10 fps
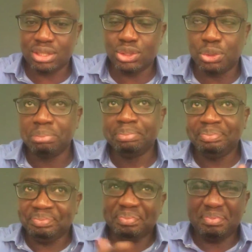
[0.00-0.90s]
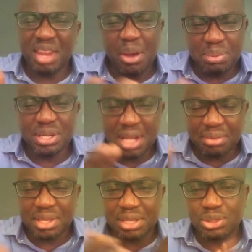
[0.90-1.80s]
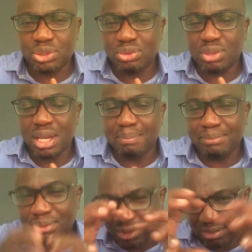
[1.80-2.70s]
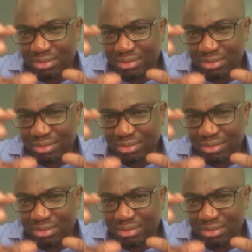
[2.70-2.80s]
So the optional things you can put,